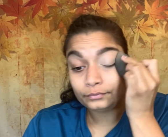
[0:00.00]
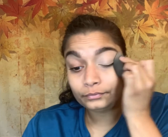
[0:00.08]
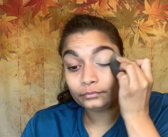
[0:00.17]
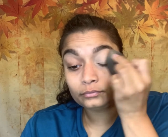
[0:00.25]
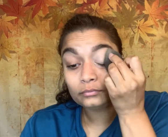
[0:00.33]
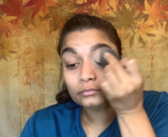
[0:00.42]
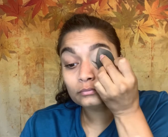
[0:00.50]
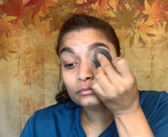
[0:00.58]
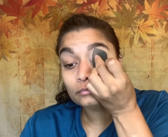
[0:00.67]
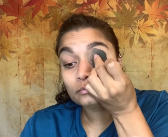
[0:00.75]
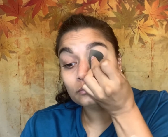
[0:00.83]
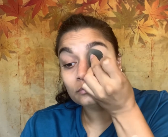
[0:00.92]

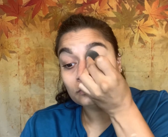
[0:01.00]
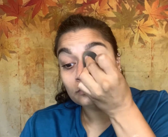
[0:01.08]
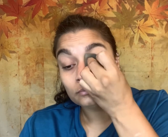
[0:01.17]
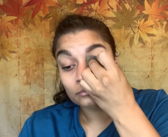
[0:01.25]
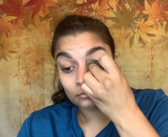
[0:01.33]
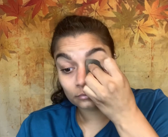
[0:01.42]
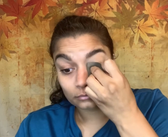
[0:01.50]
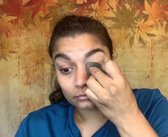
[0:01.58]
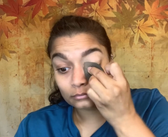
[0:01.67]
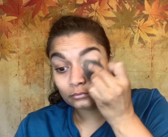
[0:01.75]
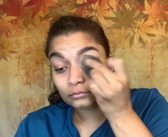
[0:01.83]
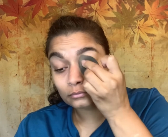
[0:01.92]

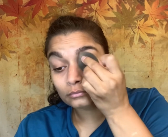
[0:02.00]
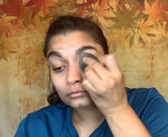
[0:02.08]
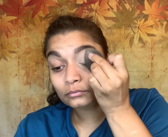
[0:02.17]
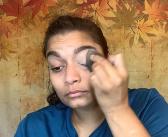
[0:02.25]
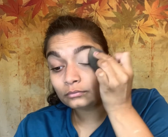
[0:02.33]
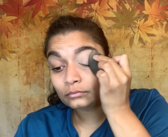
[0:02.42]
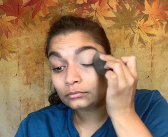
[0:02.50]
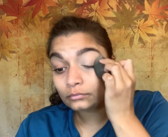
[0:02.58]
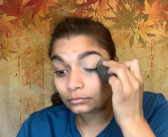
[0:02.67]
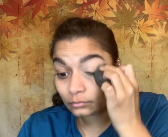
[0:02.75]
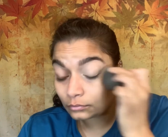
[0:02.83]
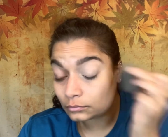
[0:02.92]

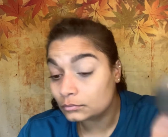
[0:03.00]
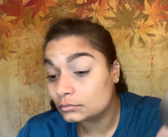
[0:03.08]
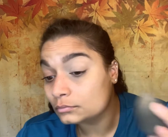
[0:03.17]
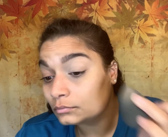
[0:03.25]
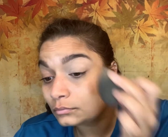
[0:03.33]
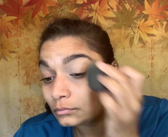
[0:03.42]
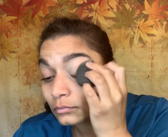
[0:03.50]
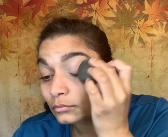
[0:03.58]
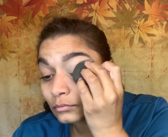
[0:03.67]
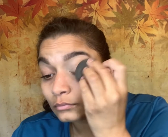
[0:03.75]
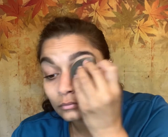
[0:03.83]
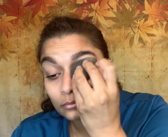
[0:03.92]

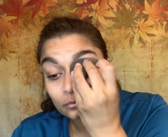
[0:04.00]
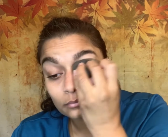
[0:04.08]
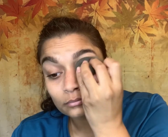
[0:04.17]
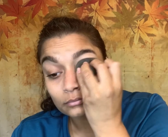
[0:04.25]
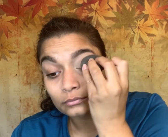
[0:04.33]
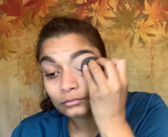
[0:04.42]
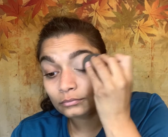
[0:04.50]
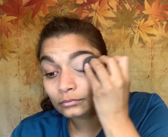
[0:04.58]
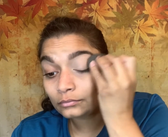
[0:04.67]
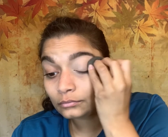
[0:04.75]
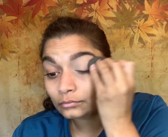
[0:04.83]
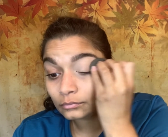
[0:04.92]

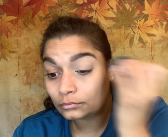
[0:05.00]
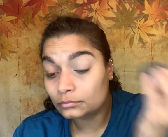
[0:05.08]
Nothing is said.